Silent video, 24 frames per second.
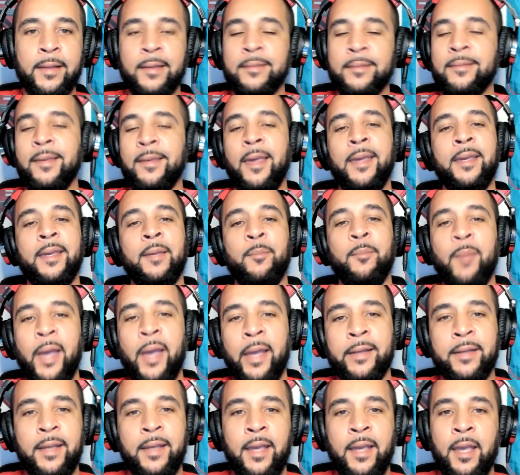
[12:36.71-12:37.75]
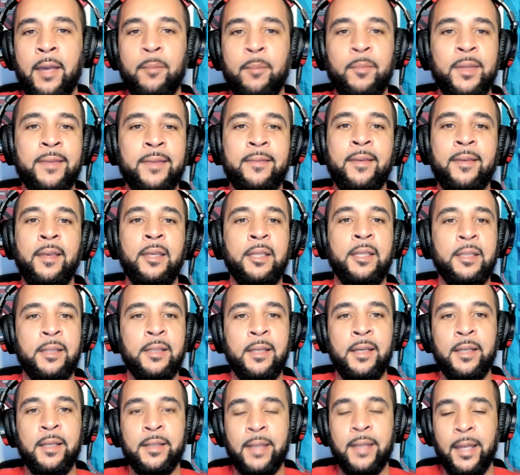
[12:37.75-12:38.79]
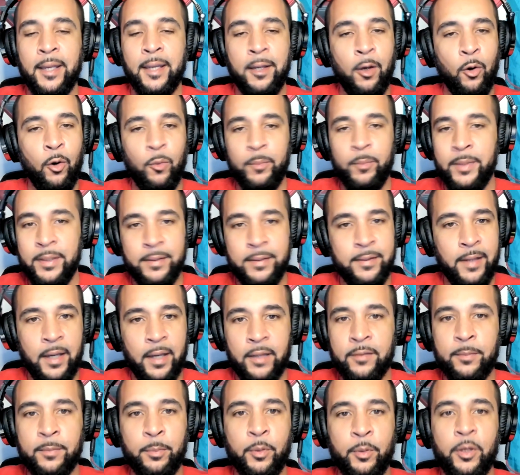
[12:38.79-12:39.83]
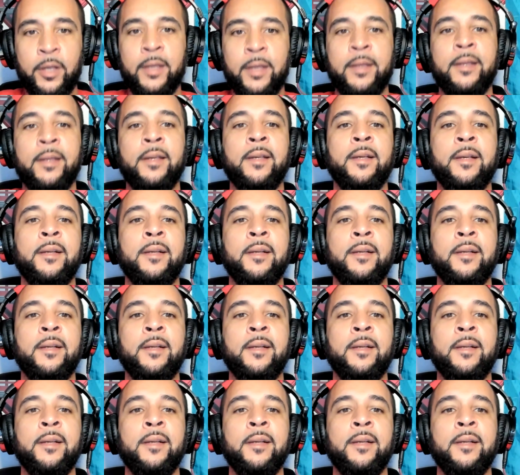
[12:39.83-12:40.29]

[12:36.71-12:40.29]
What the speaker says: Let's take it back to Edmonton. They gonna be desperate.